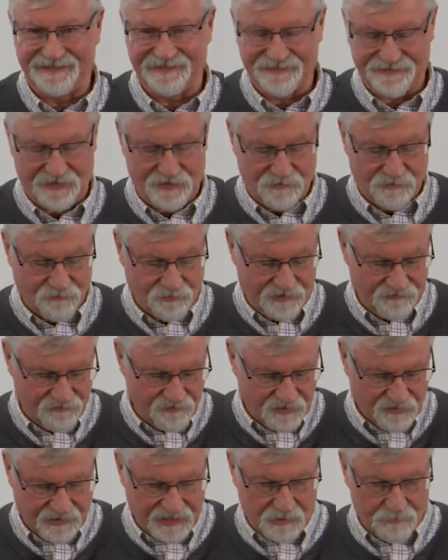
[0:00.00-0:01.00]
So we
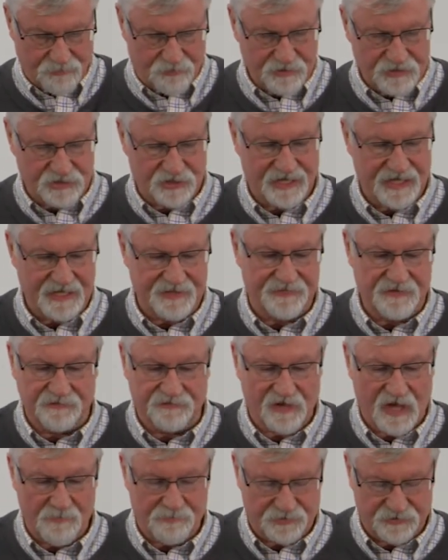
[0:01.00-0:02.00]
really appreciate
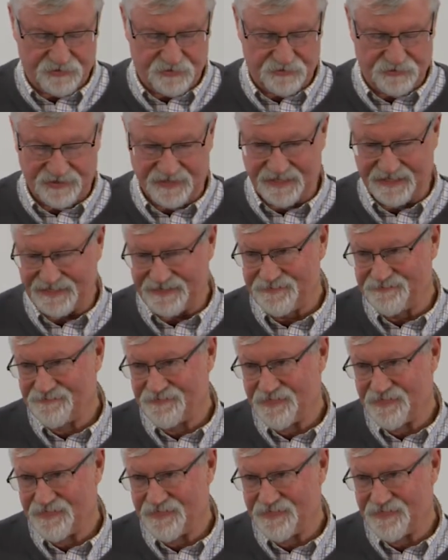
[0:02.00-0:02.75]
this opportunity.